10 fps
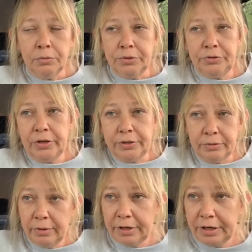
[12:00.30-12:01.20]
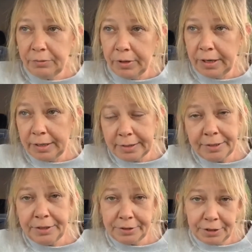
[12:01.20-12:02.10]
Which I do but anyway, like
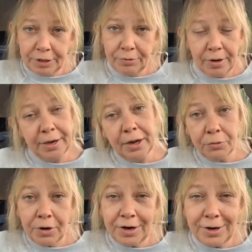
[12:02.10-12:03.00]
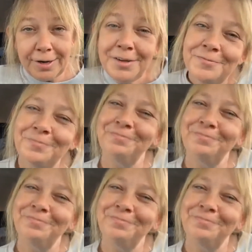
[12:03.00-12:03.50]
I didn't know it already.